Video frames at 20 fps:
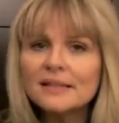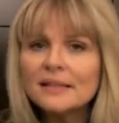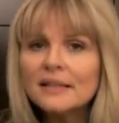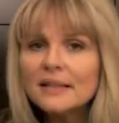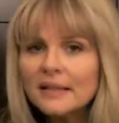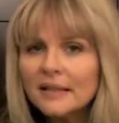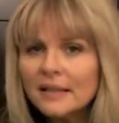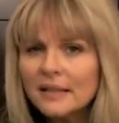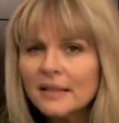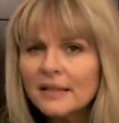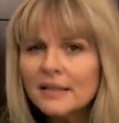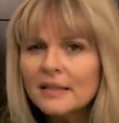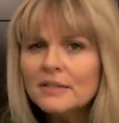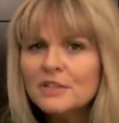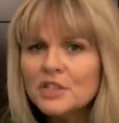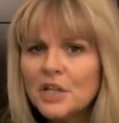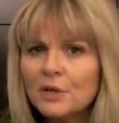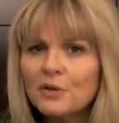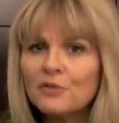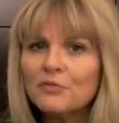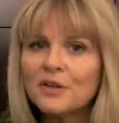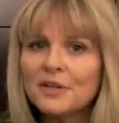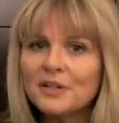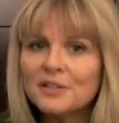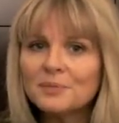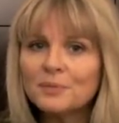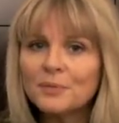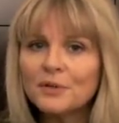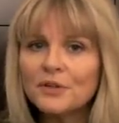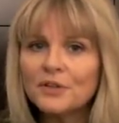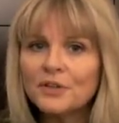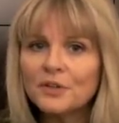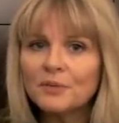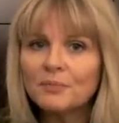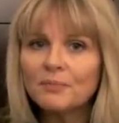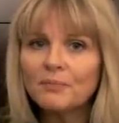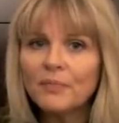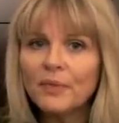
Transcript: the Kitty Genovese murder.